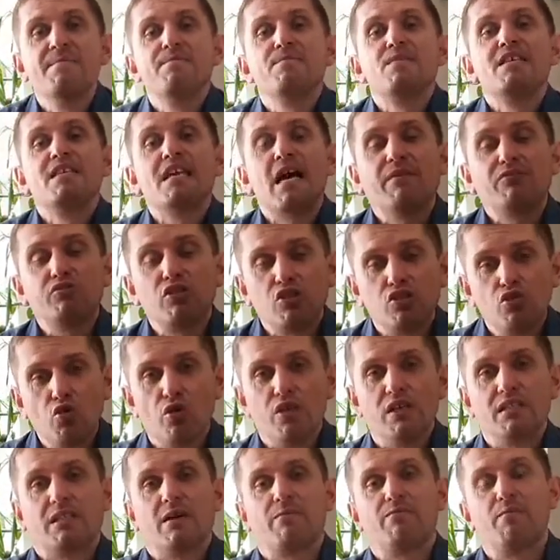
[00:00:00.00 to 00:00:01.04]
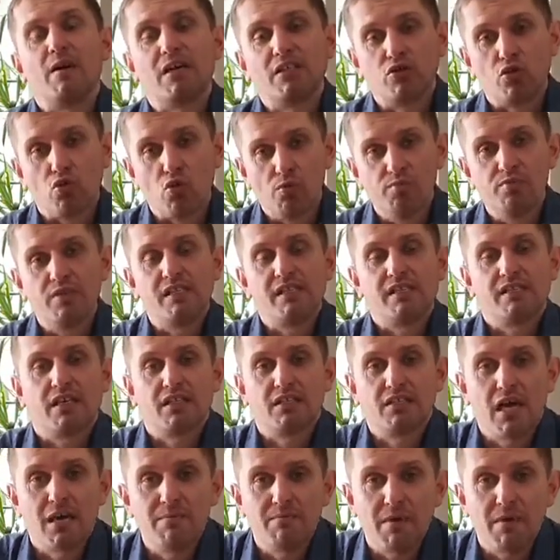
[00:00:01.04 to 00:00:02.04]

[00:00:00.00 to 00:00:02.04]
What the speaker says: Most to make but not to avoid.